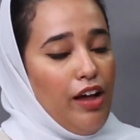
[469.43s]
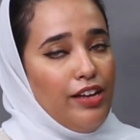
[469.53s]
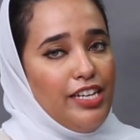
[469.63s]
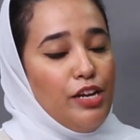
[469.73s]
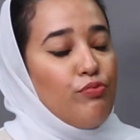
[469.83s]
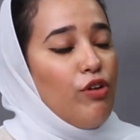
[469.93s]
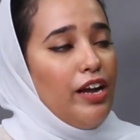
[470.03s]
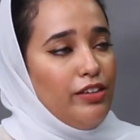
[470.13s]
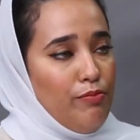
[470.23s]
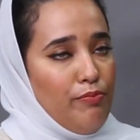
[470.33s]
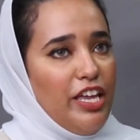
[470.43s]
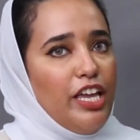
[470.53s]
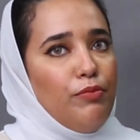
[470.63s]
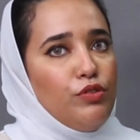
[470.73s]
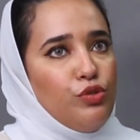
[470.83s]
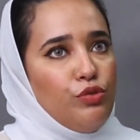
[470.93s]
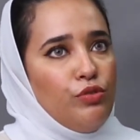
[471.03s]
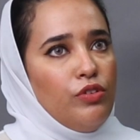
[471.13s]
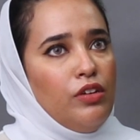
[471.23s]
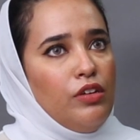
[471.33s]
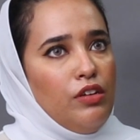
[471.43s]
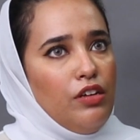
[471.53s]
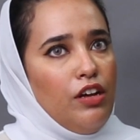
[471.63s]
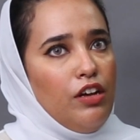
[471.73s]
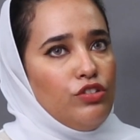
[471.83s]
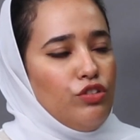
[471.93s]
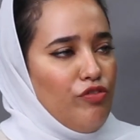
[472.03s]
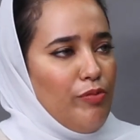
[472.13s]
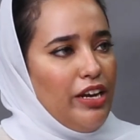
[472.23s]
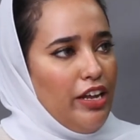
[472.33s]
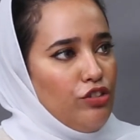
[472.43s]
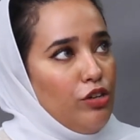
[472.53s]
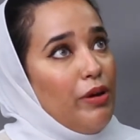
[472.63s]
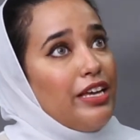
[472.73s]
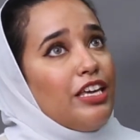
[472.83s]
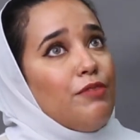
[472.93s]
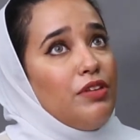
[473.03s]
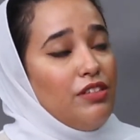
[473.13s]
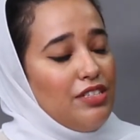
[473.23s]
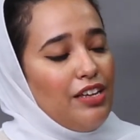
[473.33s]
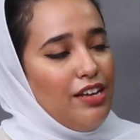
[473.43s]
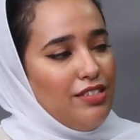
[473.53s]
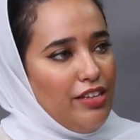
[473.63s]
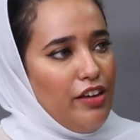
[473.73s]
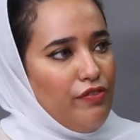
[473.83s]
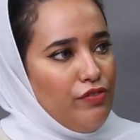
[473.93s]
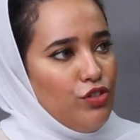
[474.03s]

I take pride in being able to uh, serve my nation by keeping the skies safe.